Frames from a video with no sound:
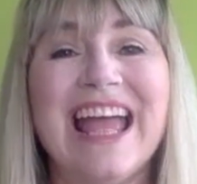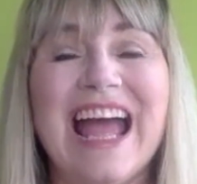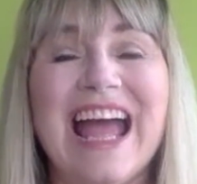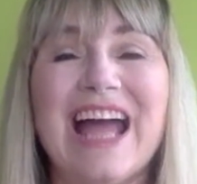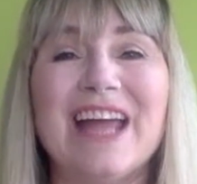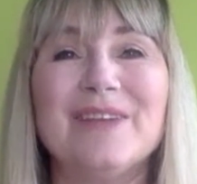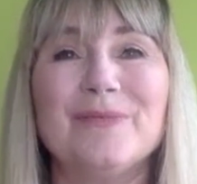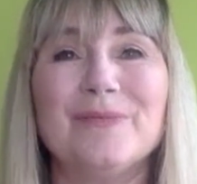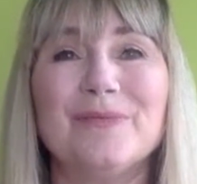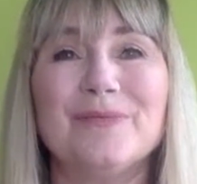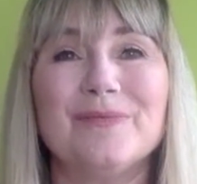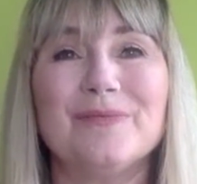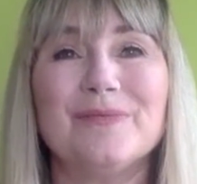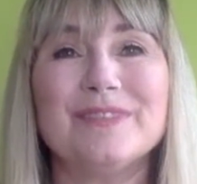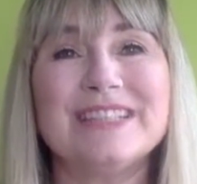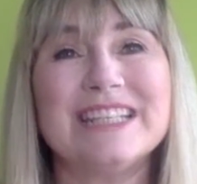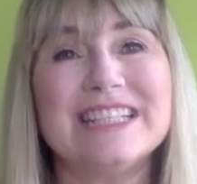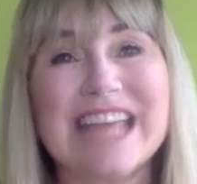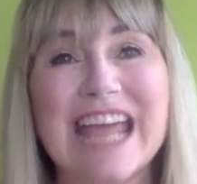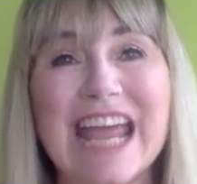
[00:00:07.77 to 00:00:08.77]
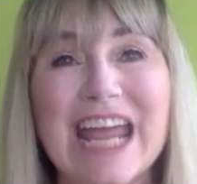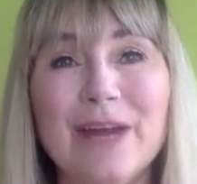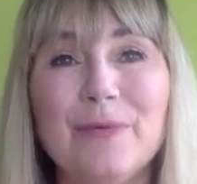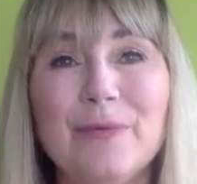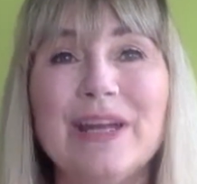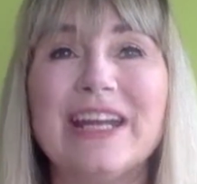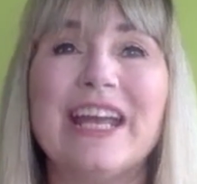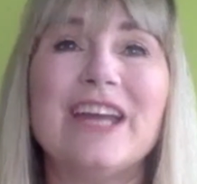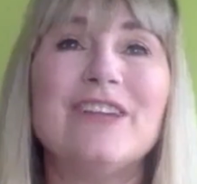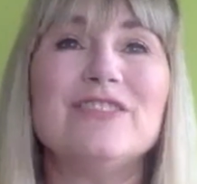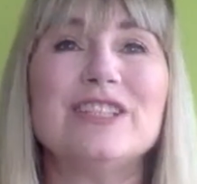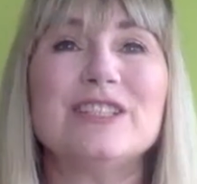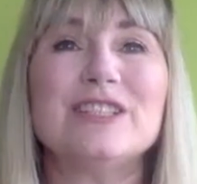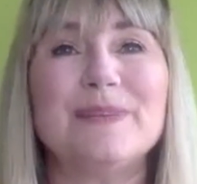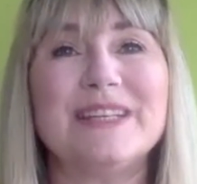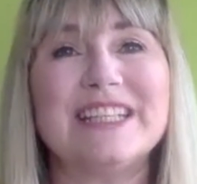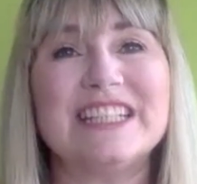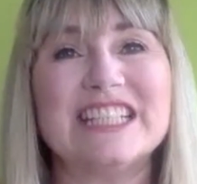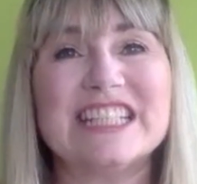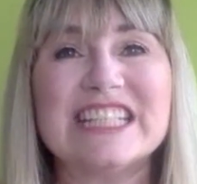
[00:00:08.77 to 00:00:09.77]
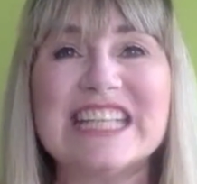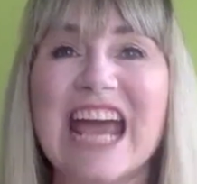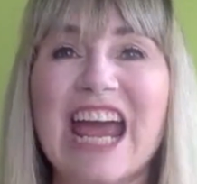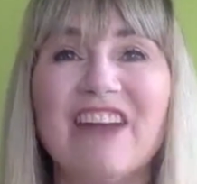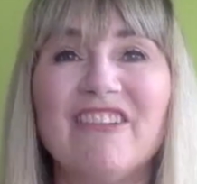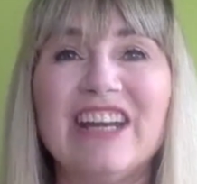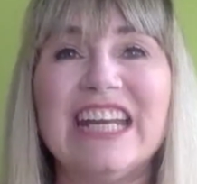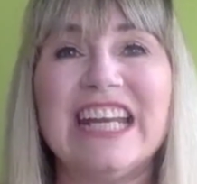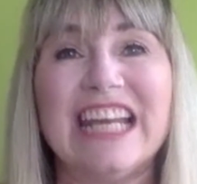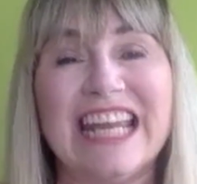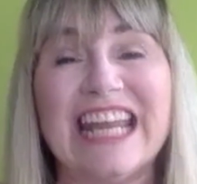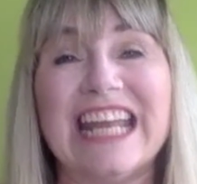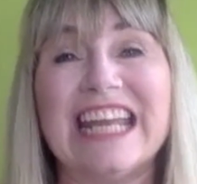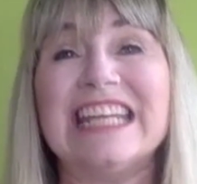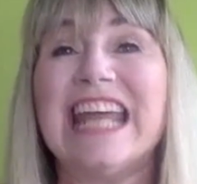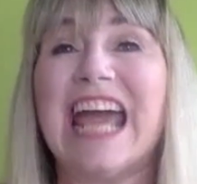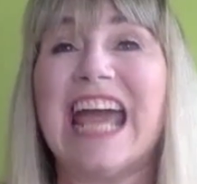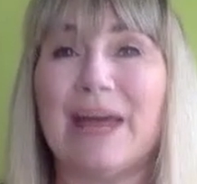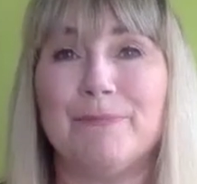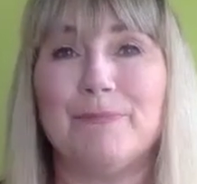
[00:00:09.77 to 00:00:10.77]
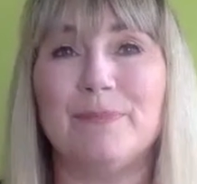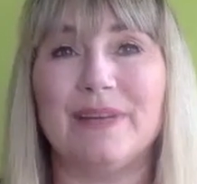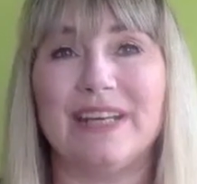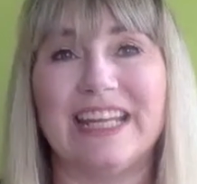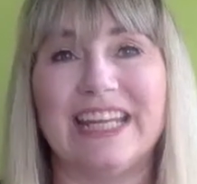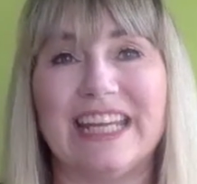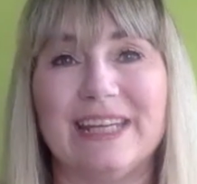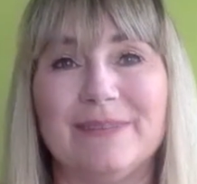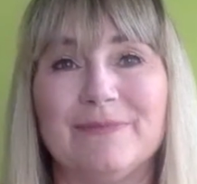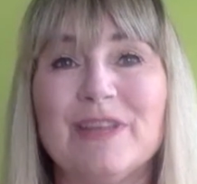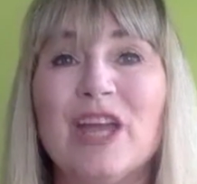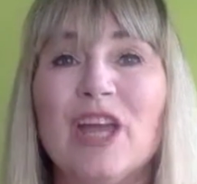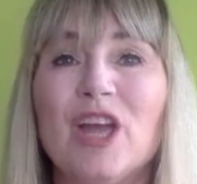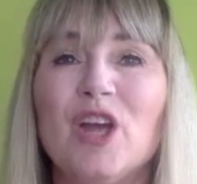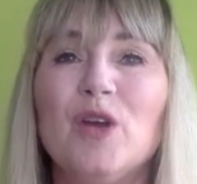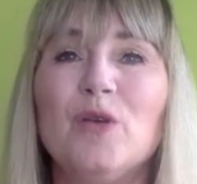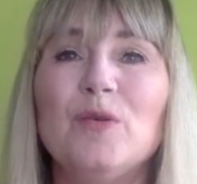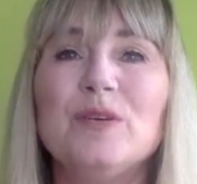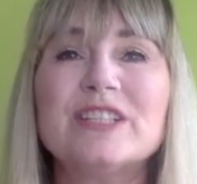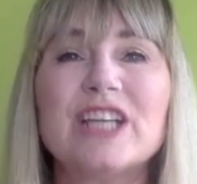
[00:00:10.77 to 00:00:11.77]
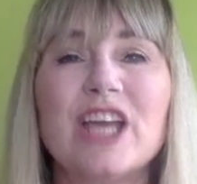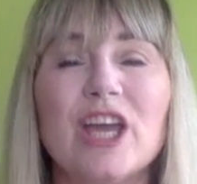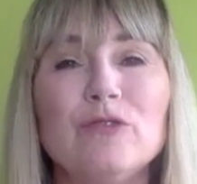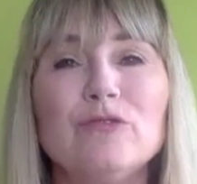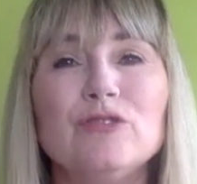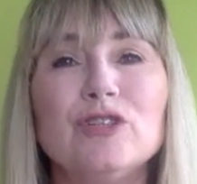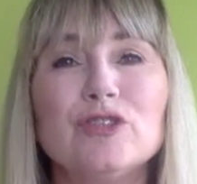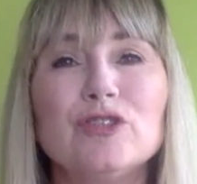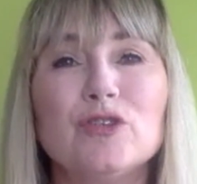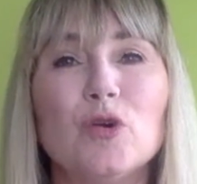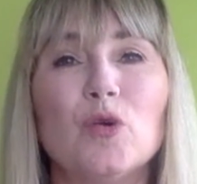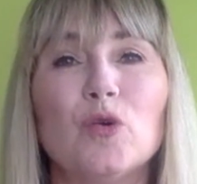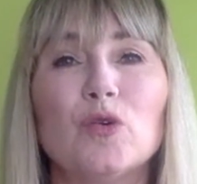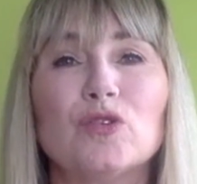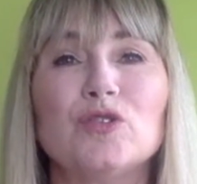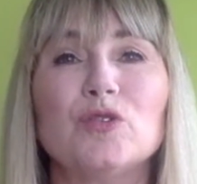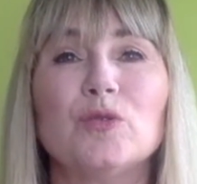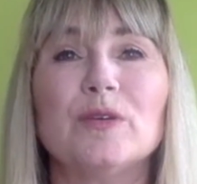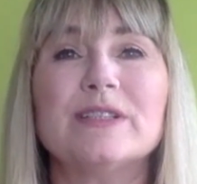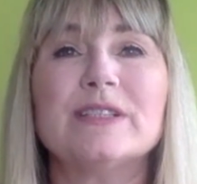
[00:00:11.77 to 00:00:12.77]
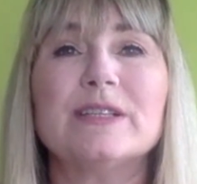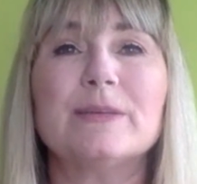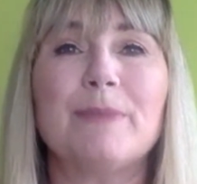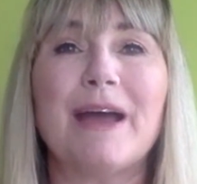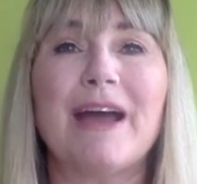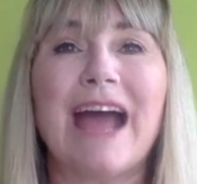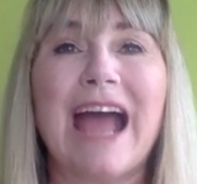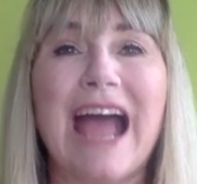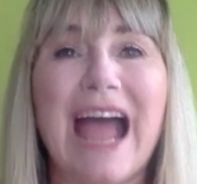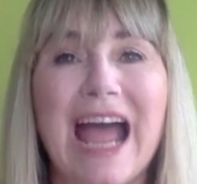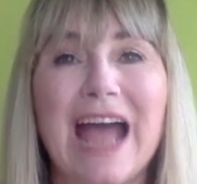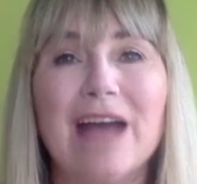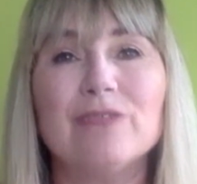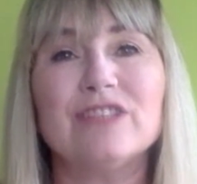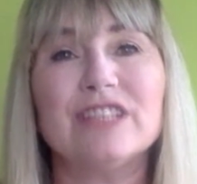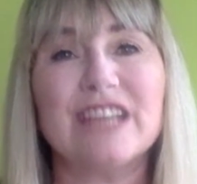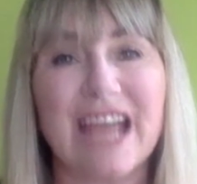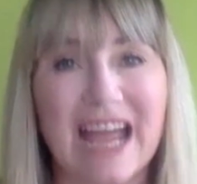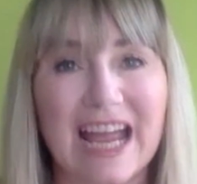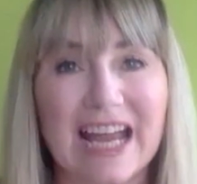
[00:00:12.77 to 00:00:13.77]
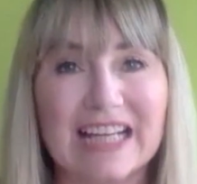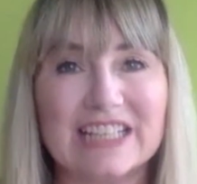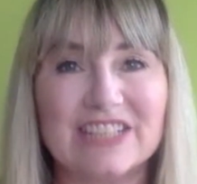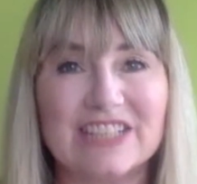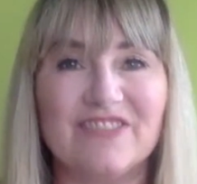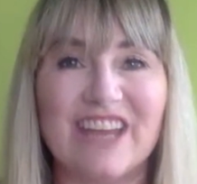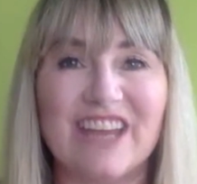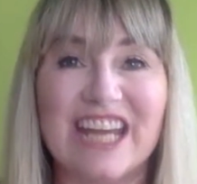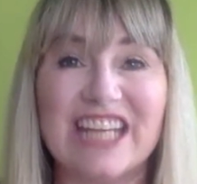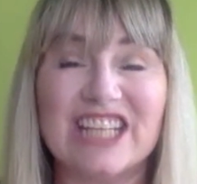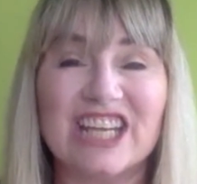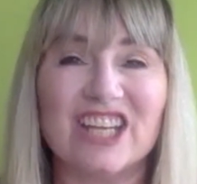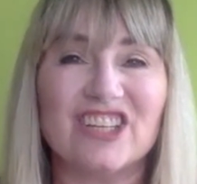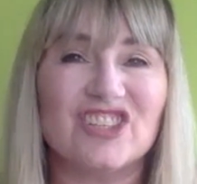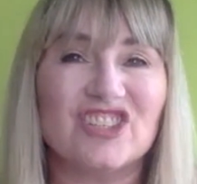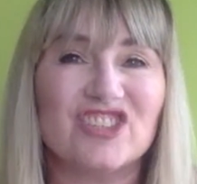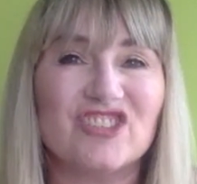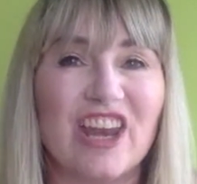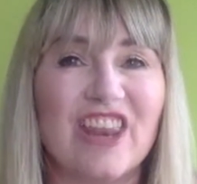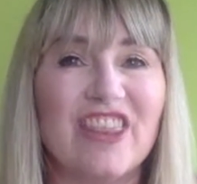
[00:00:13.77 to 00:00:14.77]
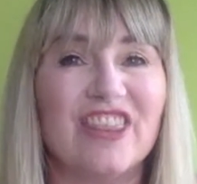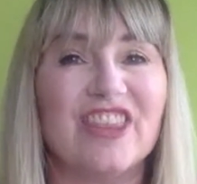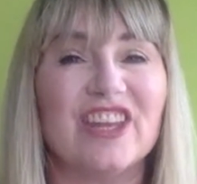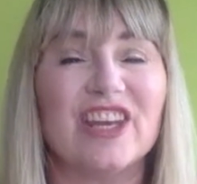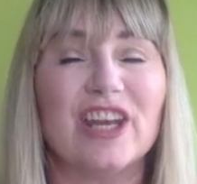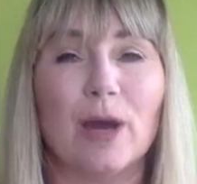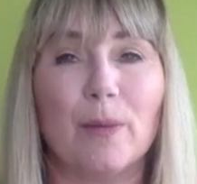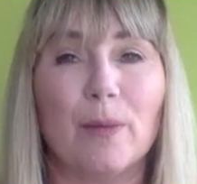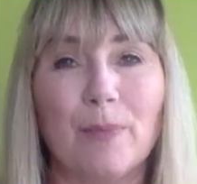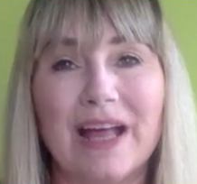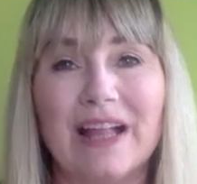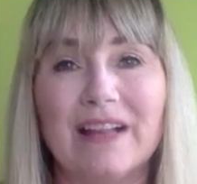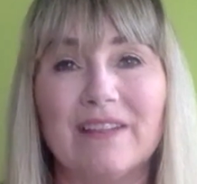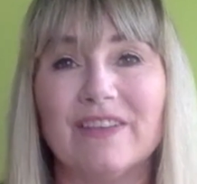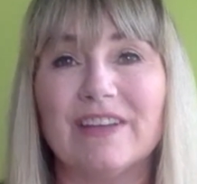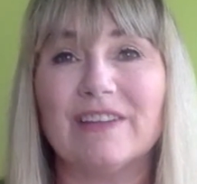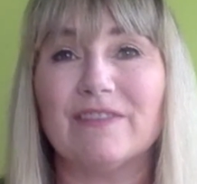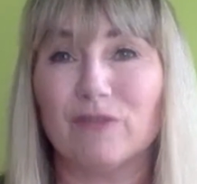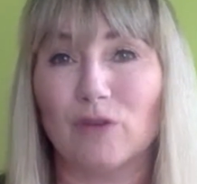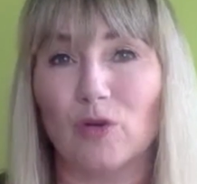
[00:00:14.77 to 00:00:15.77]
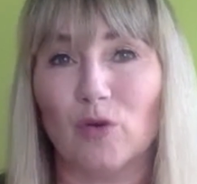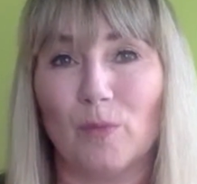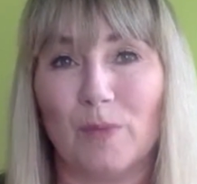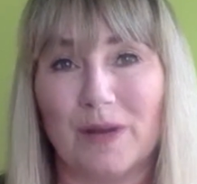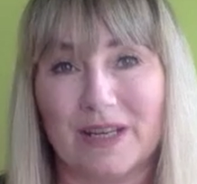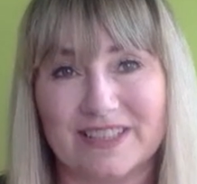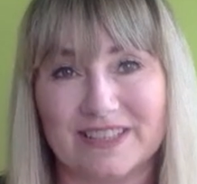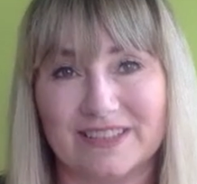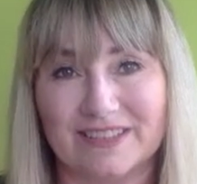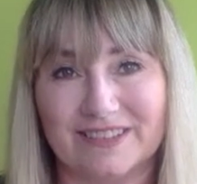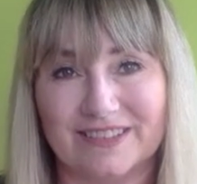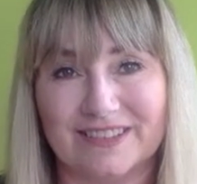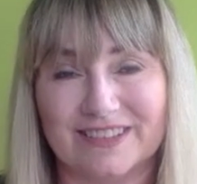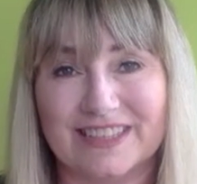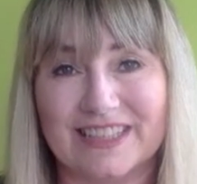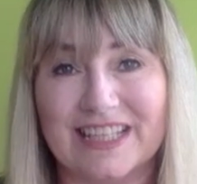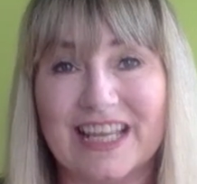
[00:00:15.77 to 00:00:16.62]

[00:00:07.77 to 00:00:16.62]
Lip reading: And today we're going to speak to Terry Lane Emberley, who is going to talk to us about how to activate and strengthen our pelvic floor muscles,